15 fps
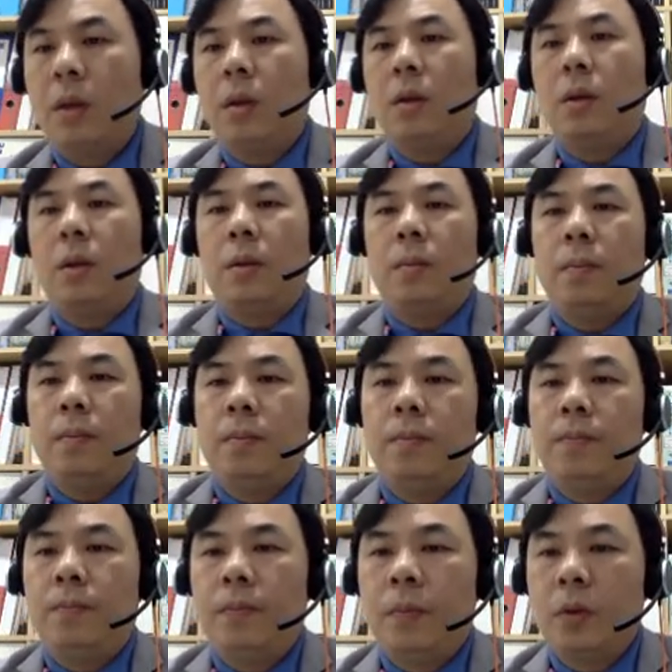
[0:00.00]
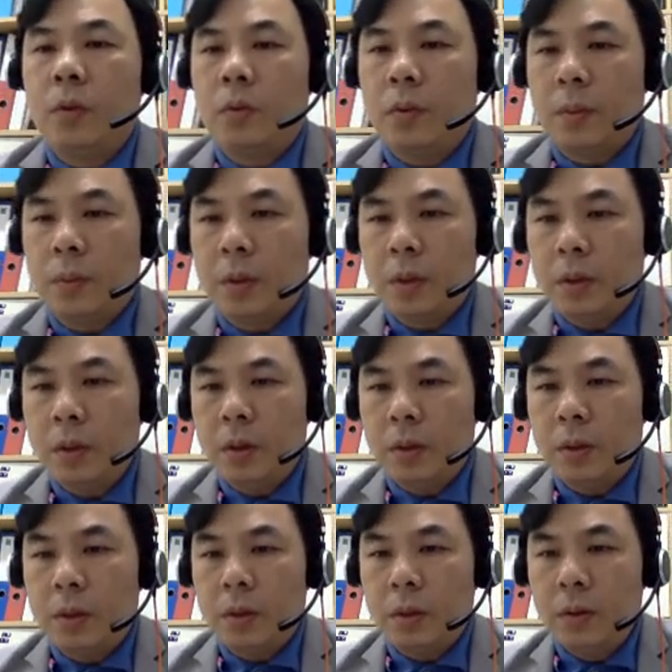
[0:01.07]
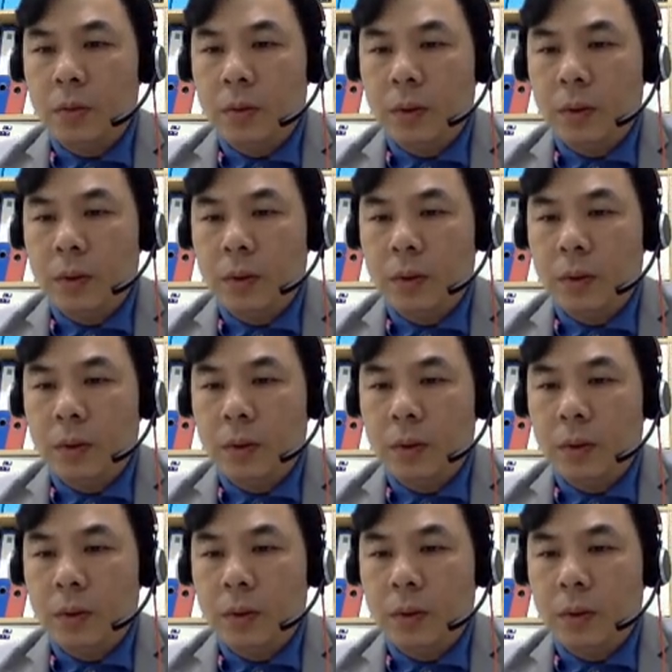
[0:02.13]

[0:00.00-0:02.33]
All right. So from here itself,